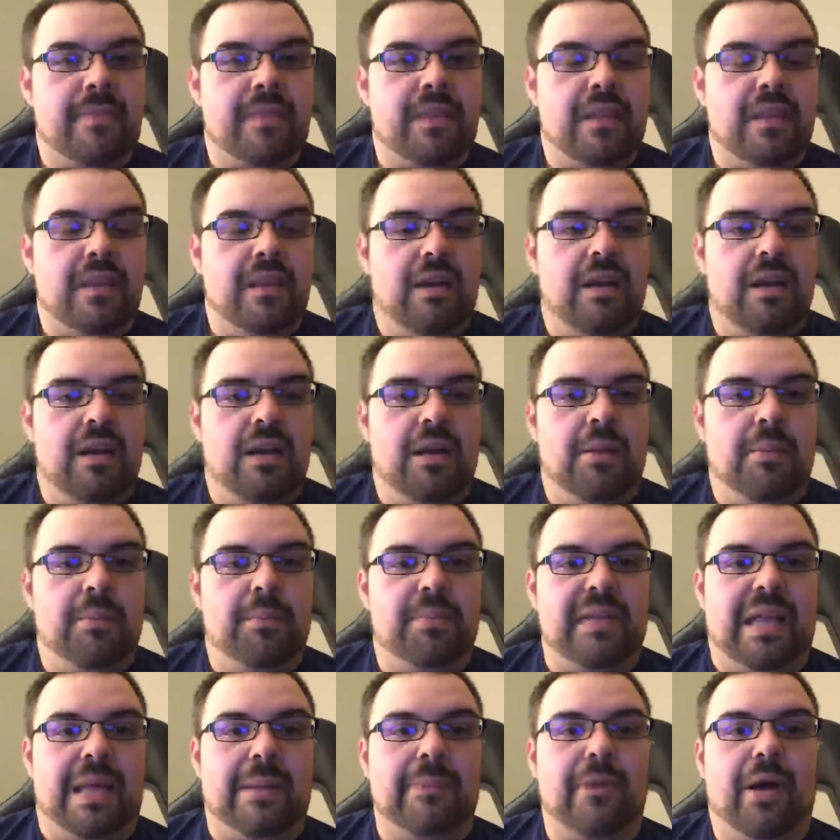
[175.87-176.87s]

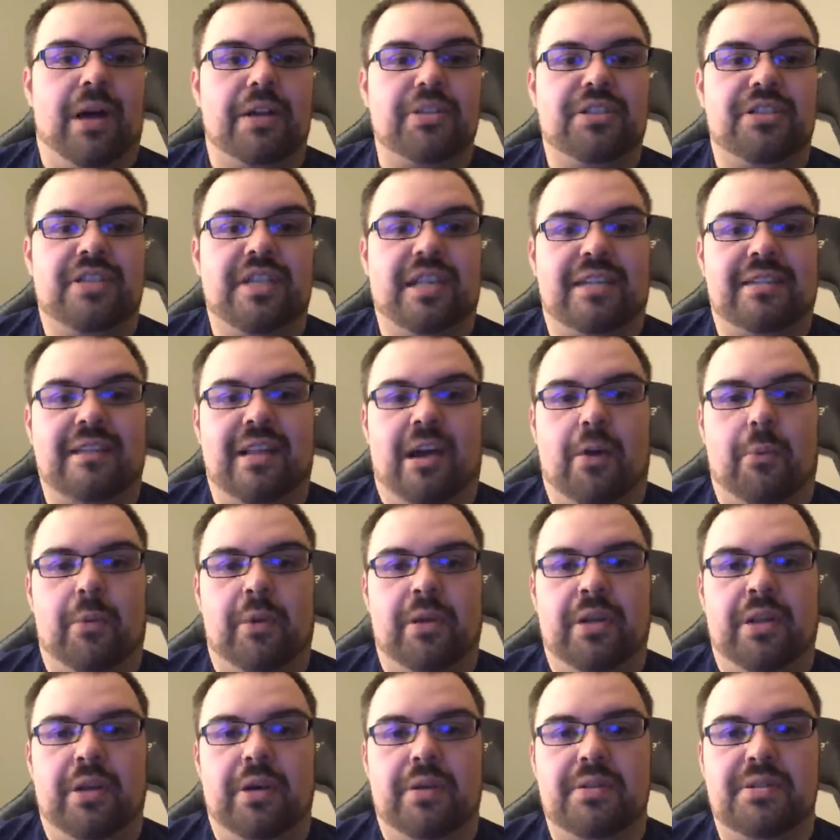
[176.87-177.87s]
Blame Logitech, not
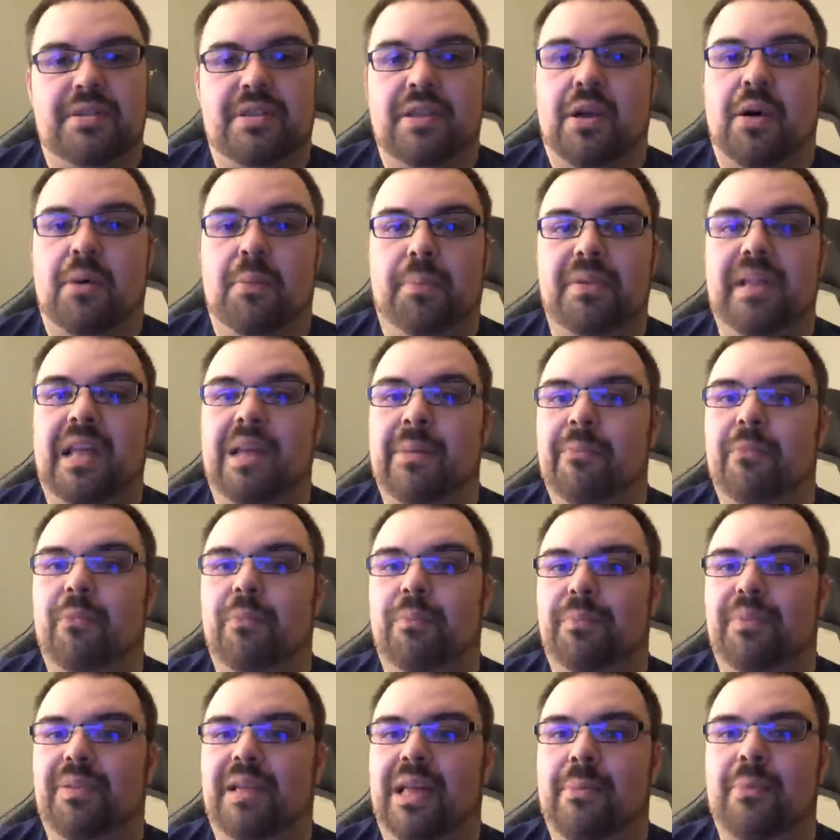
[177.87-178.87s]
Windows. No,
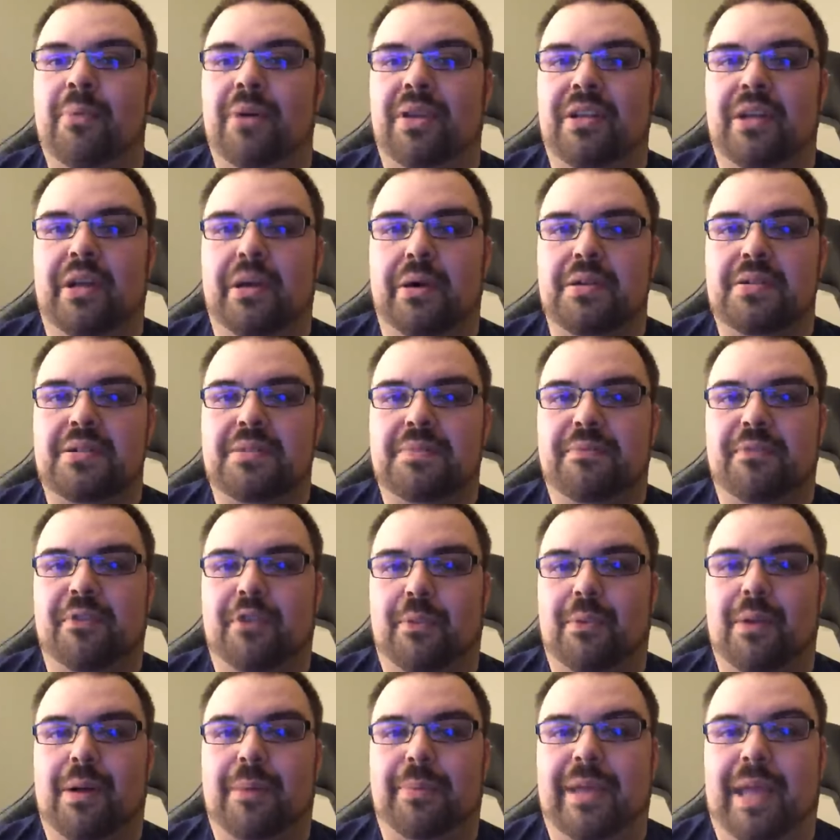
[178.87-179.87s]
blame Windows for
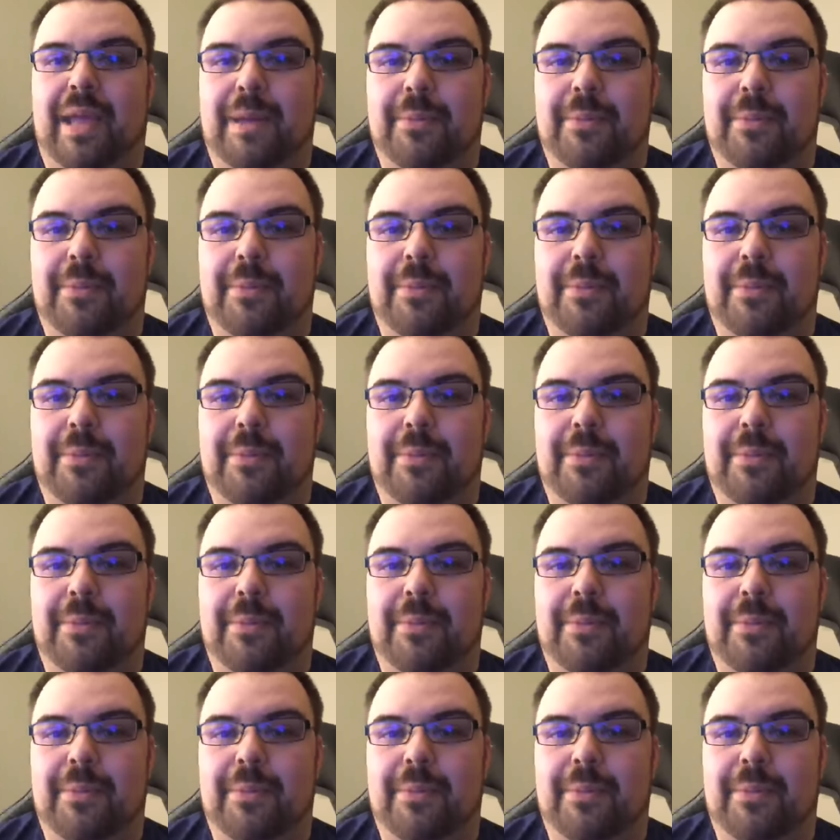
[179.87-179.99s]
the webcam